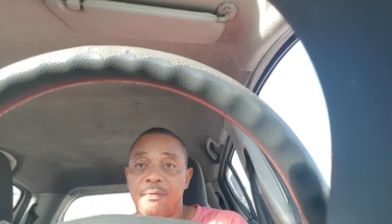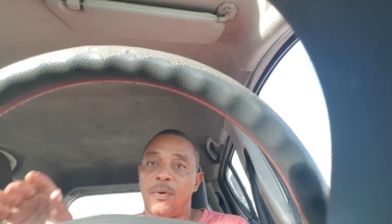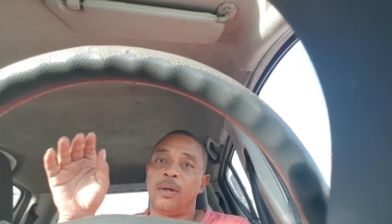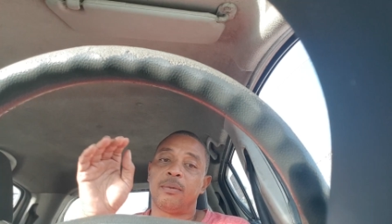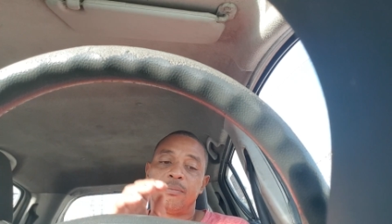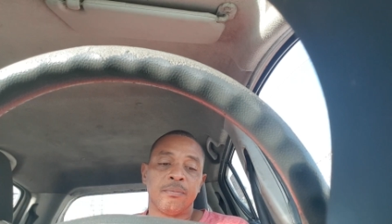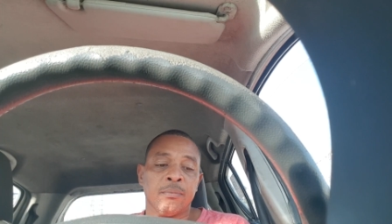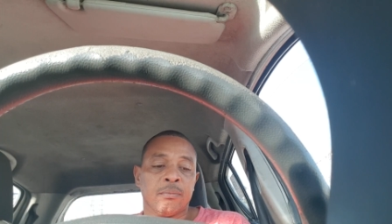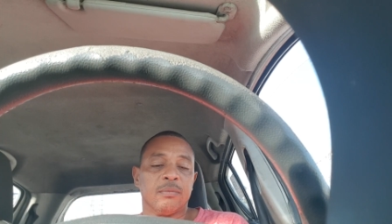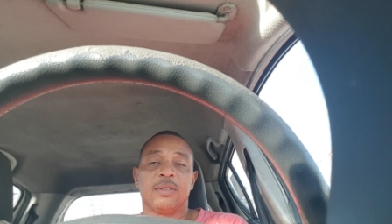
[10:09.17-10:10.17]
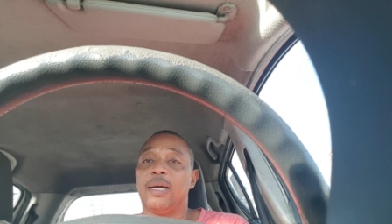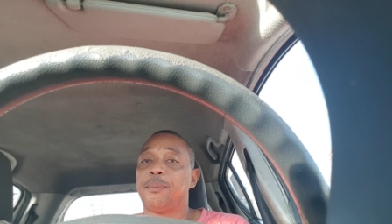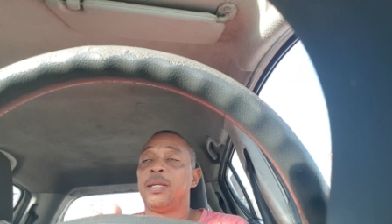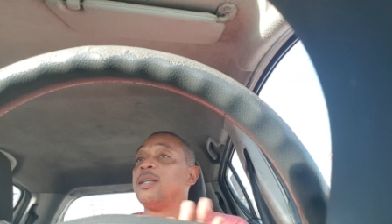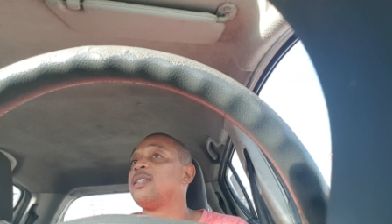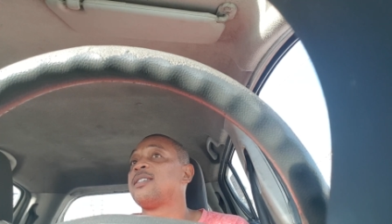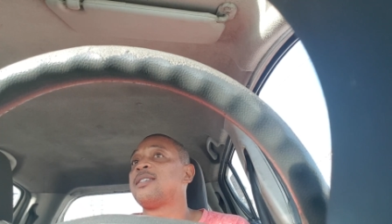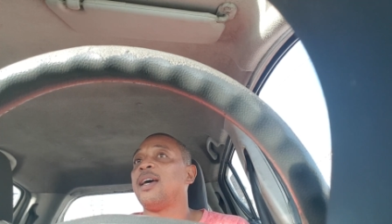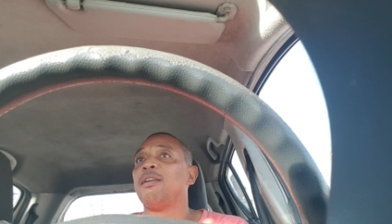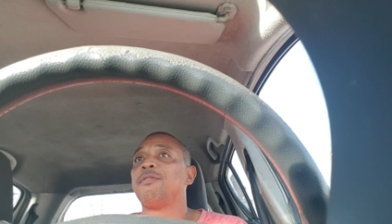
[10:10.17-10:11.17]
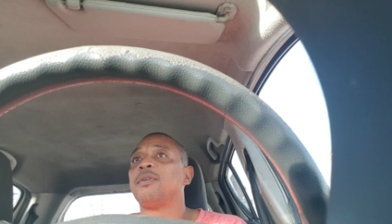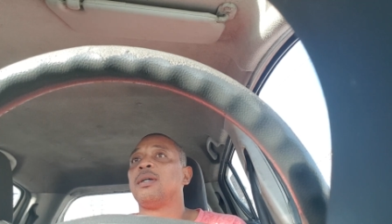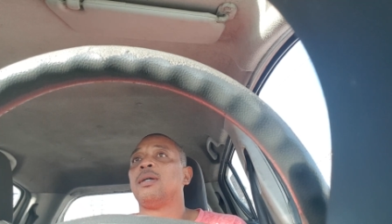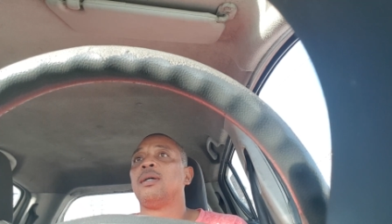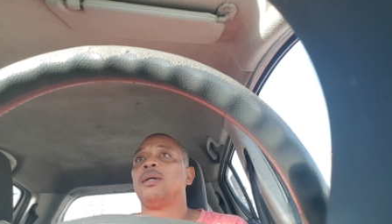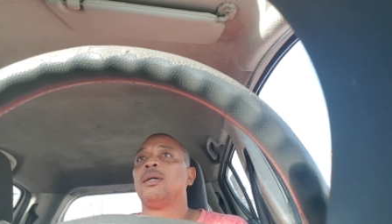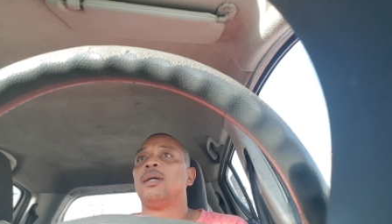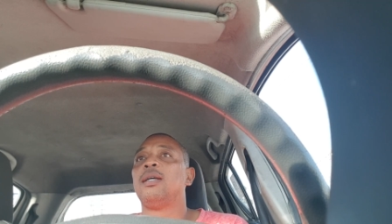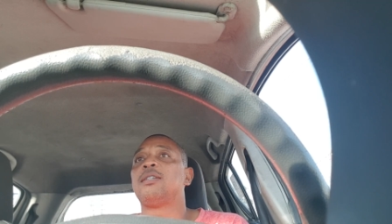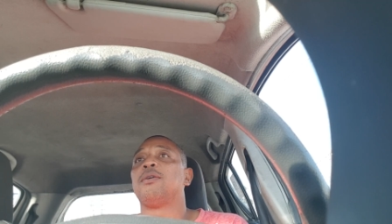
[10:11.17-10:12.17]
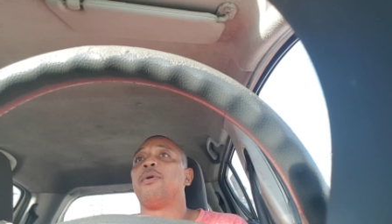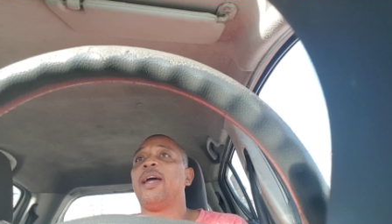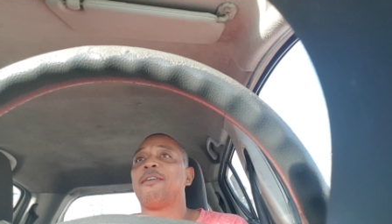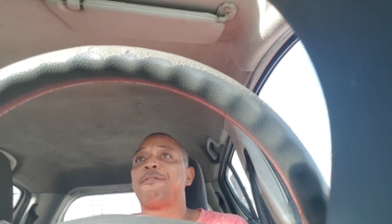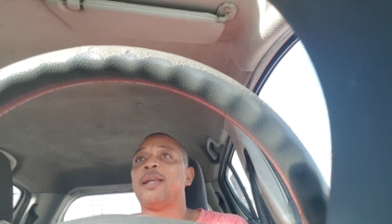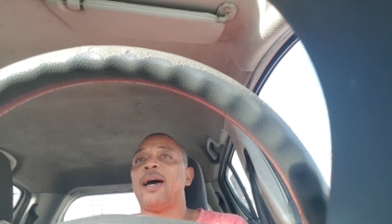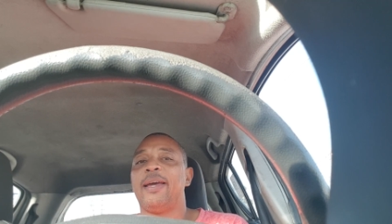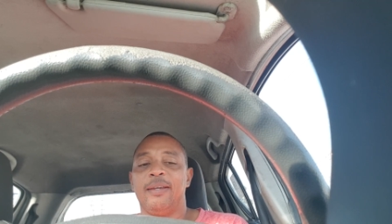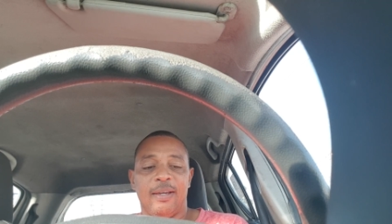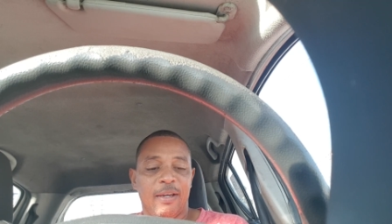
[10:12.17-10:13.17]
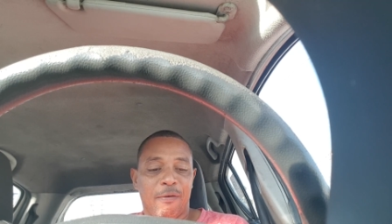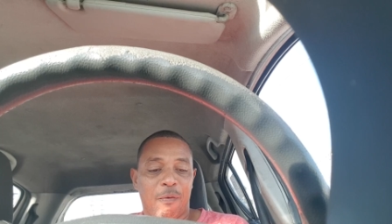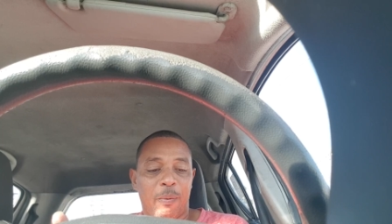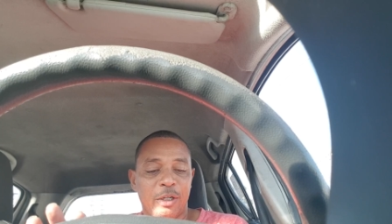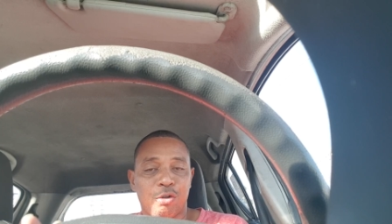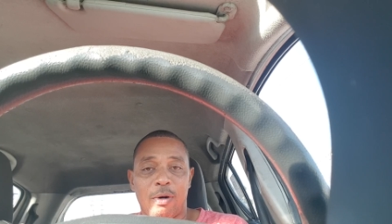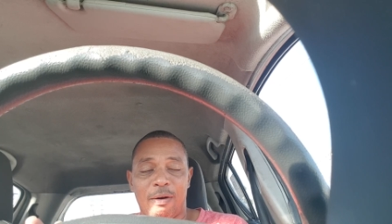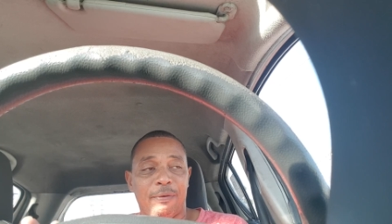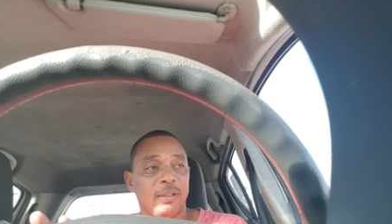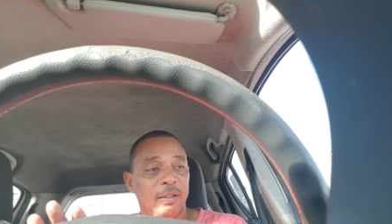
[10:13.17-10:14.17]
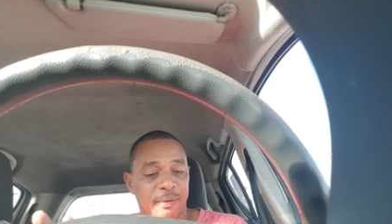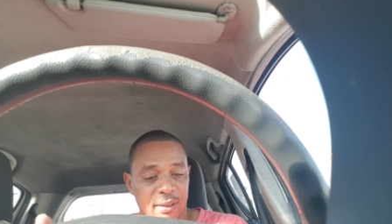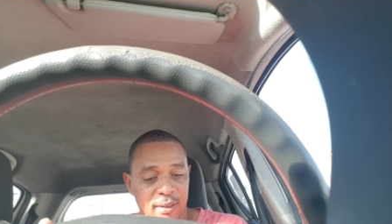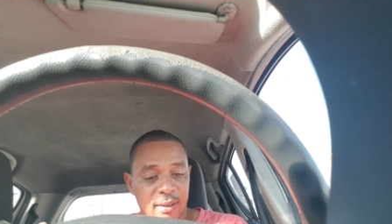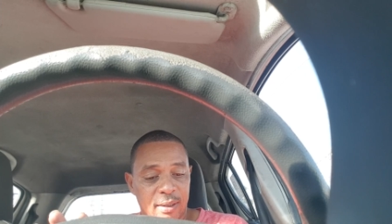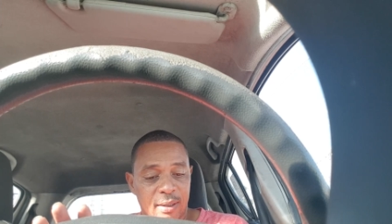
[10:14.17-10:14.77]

of all, that in itself is a red flag for witchcraft activity.